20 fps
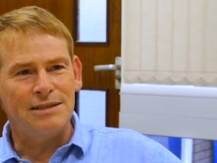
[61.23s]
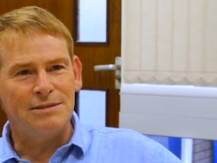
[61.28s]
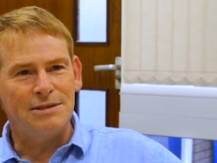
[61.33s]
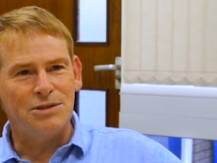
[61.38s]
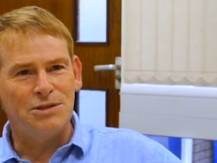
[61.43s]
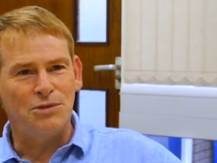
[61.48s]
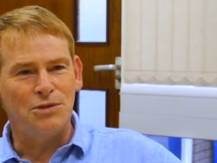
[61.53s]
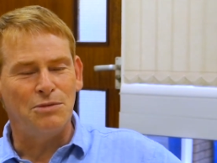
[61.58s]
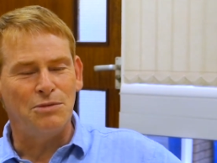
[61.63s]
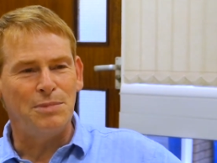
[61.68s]

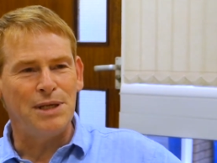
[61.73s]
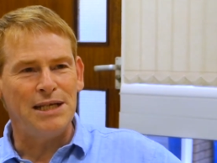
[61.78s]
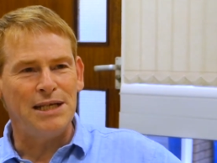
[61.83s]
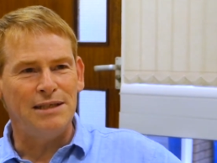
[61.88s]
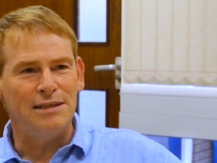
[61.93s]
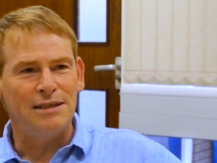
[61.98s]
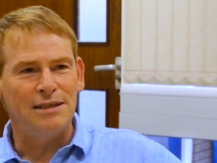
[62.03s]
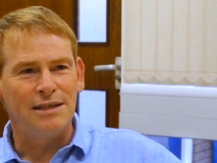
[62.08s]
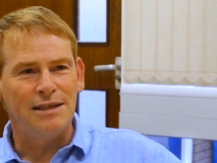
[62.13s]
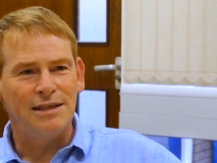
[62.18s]
sort of
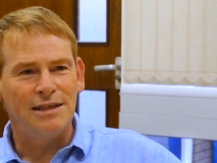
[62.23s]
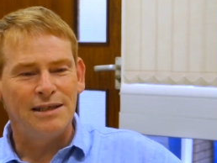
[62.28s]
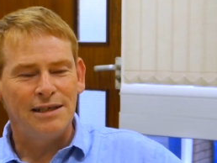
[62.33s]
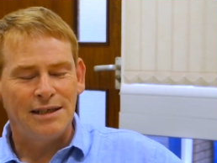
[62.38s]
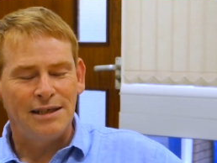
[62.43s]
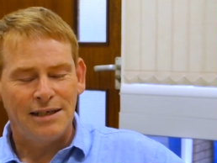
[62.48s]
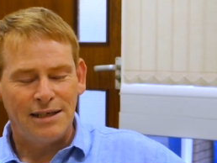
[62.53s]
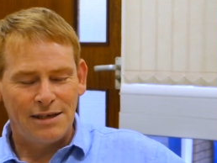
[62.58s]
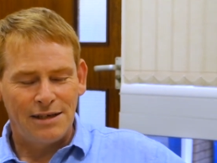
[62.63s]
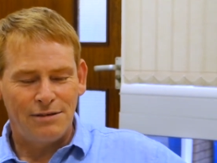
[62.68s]
been
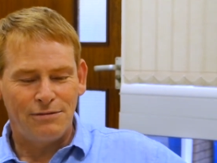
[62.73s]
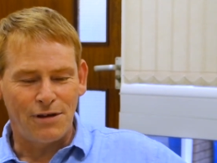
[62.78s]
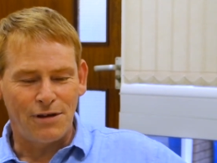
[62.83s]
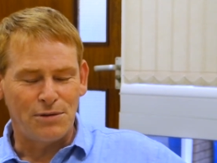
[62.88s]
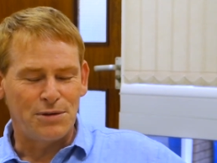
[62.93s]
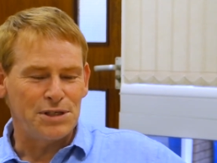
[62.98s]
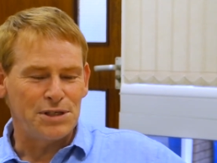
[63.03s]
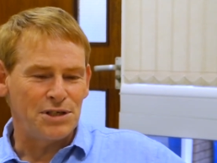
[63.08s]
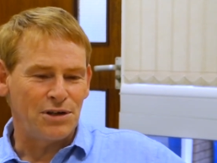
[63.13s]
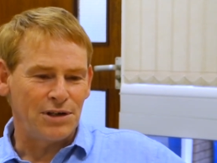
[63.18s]

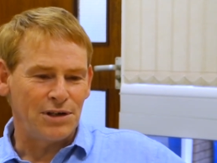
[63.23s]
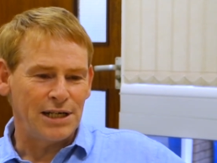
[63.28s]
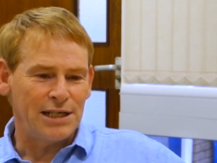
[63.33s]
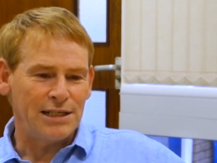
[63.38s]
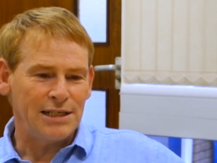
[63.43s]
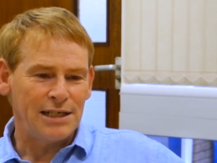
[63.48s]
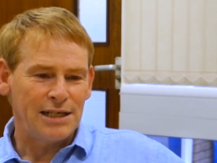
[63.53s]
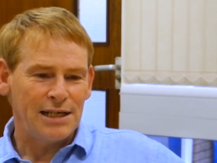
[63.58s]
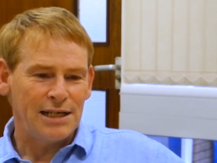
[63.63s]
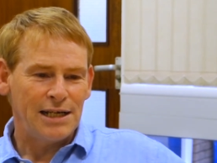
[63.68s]
focused on
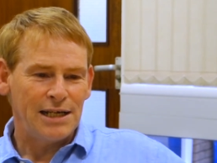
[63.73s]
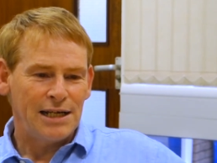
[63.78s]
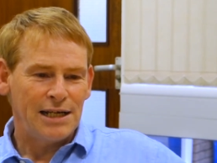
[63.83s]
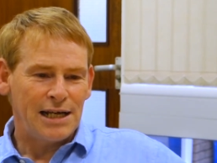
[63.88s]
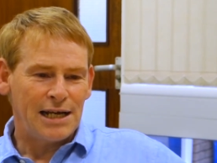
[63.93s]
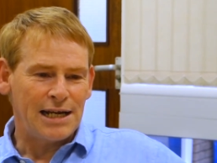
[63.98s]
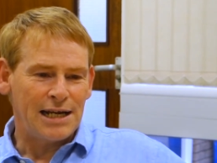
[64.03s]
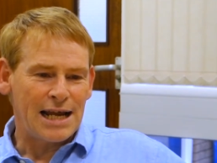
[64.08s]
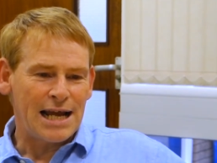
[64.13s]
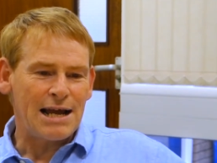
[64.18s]
it,
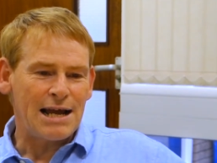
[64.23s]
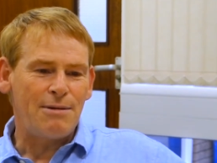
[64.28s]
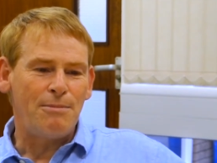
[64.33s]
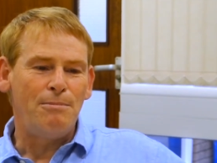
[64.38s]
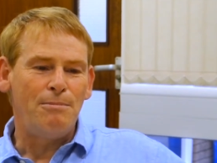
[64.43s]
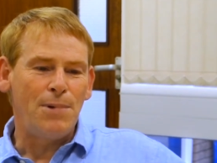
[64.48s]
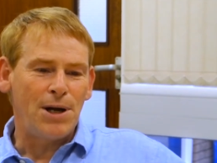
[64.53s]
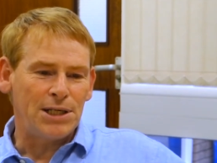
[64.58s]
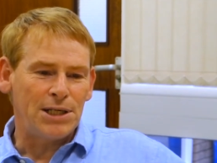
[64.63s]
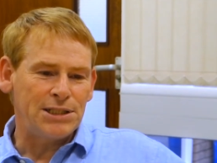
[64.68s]
and how
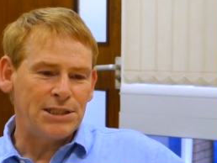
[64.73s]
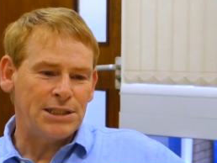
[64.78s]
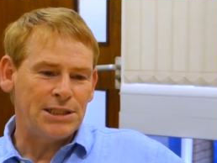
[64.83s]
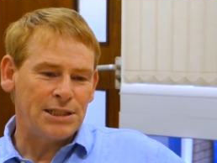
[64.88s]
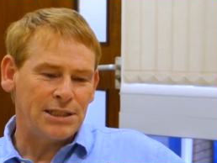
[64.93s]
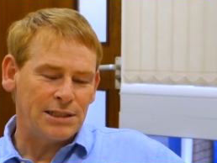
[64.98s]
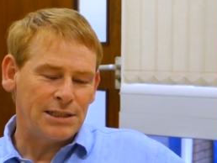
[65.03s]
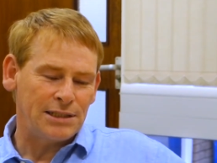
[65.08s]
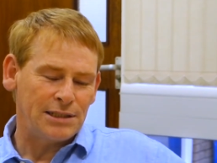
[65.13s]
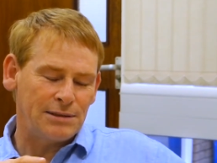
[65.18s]

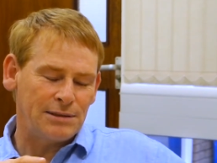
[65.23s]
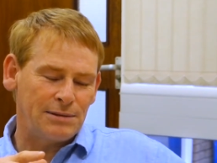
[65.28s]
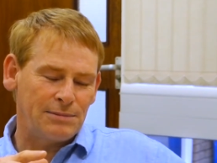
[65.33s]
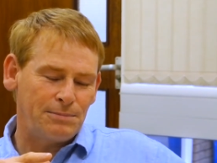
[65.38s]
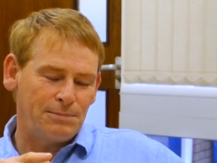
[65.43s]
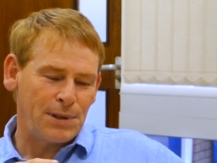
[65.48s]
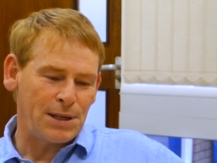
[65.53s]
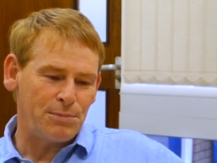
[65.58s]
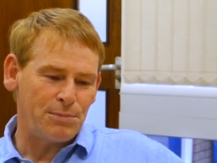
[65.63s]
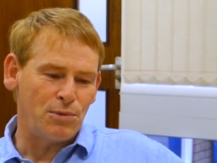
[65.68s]
much
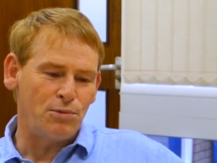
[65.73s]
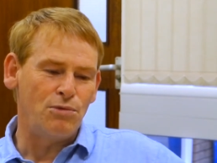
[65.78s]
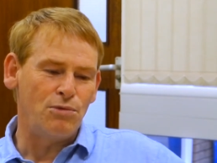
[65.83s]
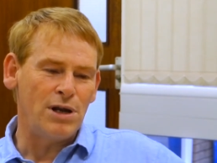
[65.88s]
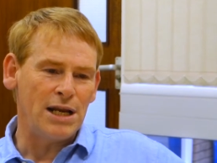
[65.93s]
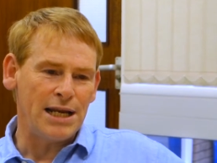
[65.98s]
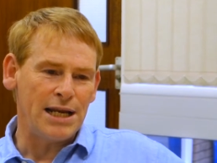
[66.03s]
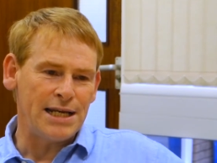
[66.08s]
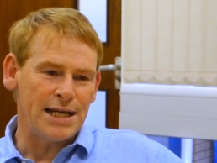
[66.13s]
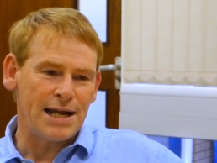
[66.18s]
people
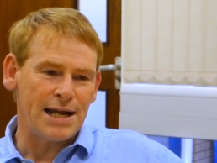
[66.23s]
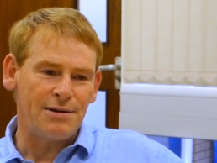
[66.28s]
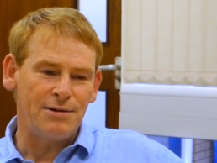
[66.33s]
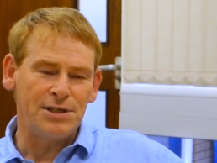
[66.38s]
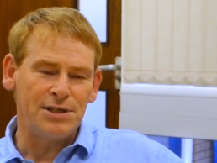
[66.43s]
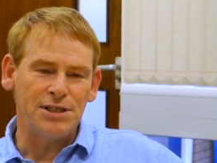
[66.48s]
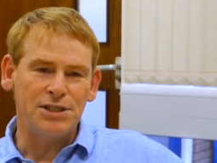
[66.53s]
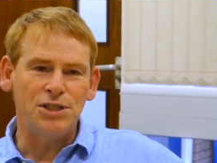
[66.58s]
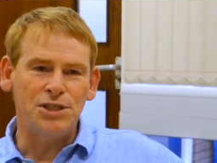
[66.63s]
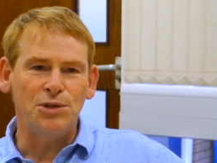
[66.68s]
really now
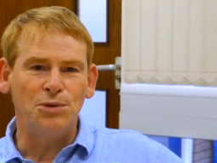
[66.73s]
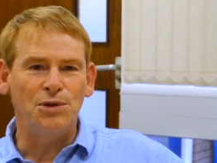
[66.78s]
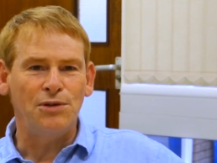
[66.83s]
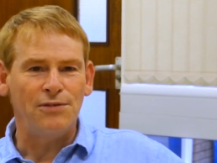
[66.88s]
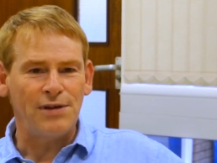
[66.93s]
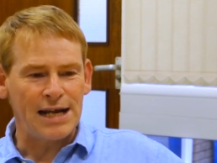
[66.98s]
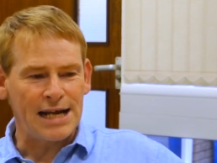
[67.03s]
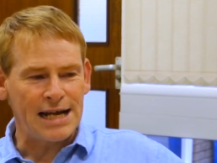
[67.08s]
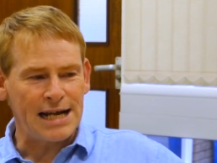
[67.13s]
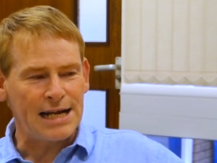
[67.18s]
understood
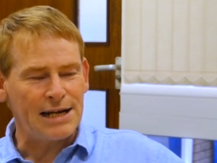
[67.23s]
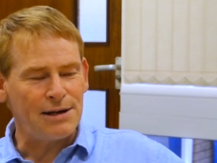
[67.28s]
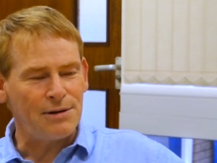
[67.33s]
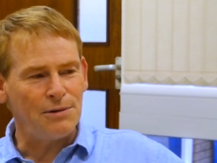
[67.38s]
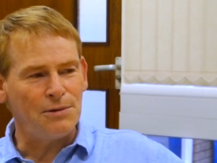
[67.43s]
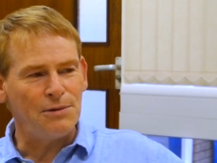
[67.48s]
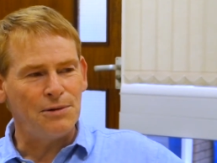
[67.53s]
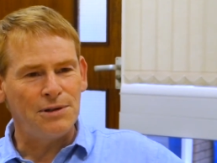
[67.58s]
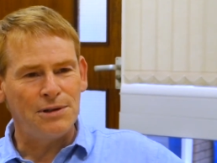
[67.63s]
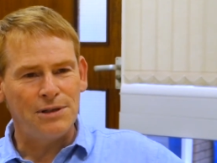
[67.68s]
of
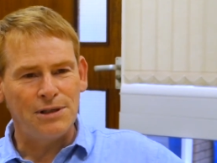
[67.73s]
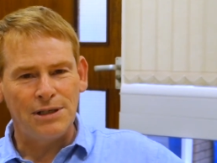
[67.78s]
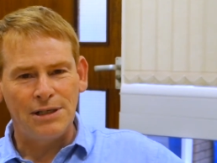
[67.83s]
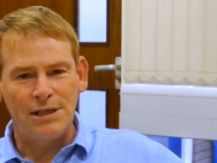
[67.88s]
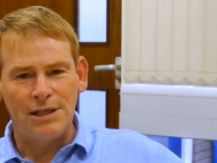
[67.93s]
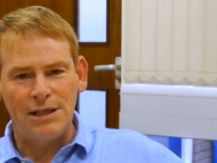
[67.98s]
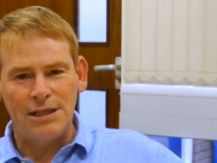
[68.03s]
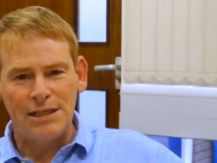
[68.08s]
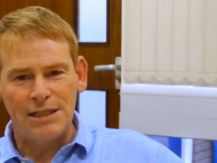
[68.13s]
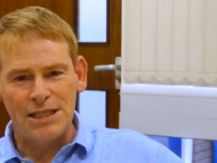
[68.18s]
how
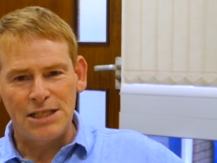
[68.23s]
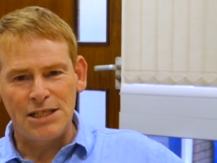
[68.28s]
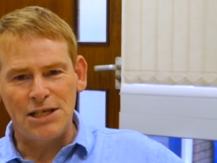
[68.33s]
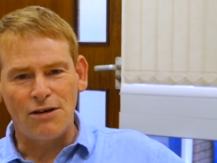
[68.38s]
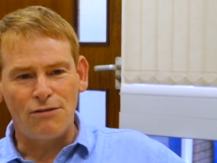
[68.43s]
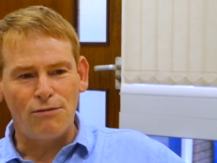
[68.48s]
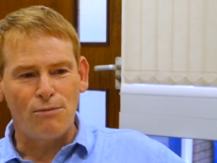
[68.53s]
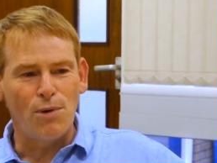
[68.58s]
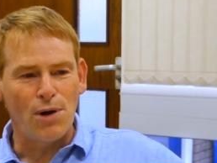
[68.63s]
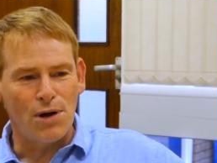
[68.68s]

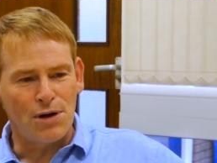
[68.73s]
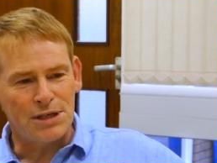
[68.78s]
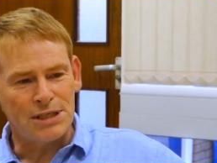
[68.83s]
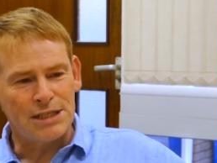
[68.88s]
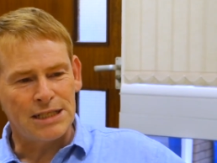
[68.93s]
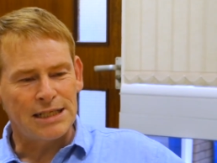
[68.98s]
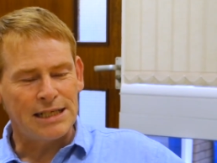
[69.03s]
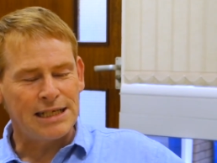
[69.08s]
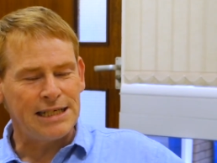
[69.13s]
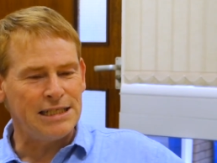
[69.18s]
stuff
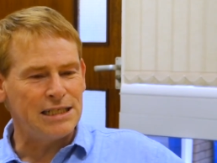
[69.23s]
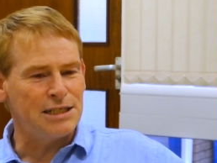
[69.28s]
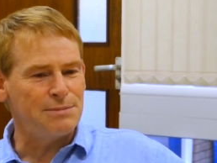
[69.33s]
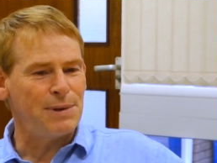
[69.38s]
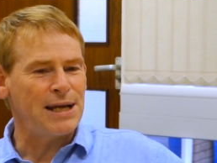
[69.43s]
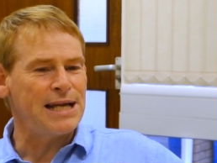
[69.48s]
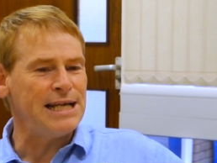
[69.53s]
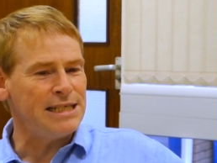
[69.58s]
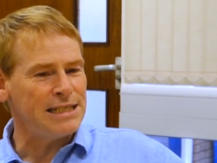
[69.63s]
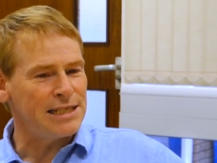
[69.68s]
works in
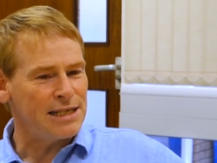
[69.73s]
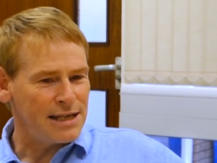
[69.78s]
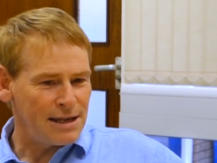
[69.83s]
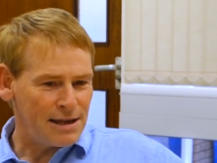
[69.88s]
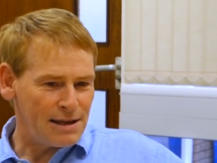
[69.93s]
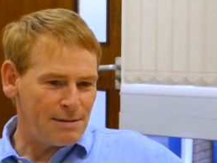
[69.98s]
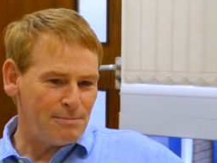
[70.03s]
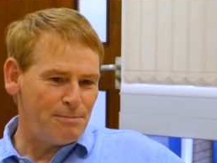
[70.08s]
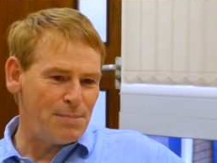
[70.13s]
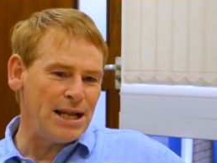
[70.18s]
space,
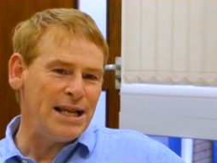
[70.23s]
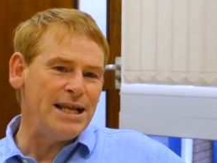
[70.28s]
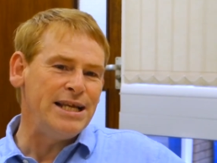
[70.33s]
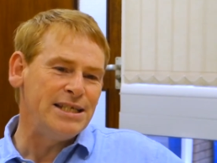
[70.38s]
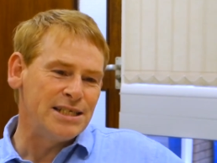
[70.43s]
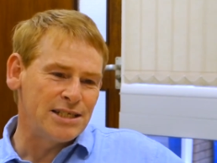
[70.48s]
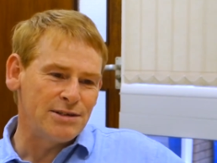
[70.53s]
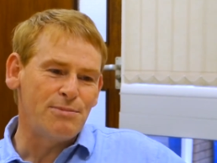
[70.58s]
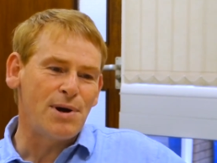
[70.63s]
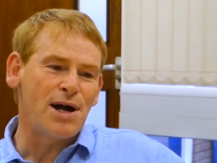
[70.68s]

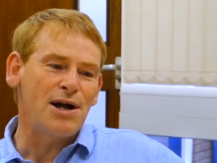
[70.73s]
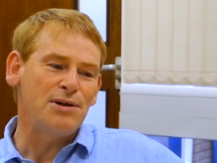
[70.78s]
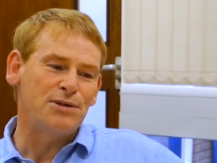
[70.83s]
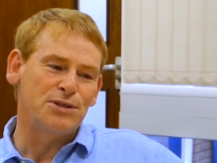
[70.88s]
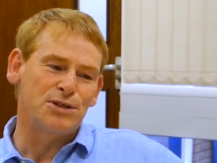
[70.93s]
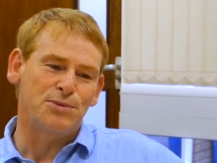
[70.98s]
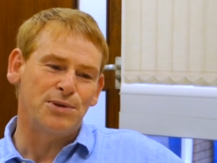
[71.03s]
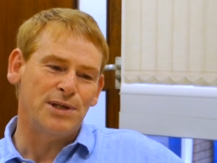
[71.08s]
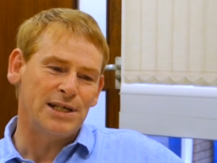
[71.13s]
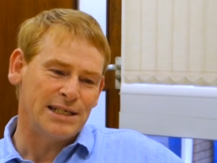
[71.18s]
billions of
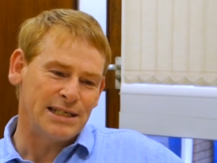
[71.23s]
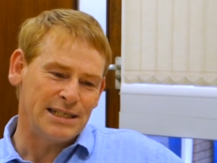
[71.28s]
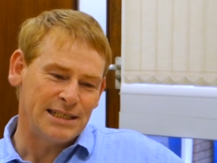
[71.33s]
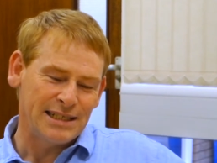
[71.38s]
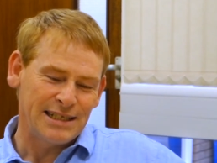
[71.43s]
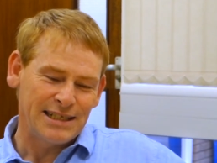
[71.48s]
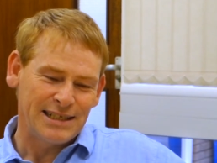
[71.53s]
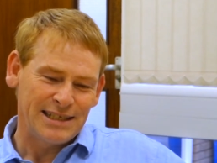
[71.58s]
miles away.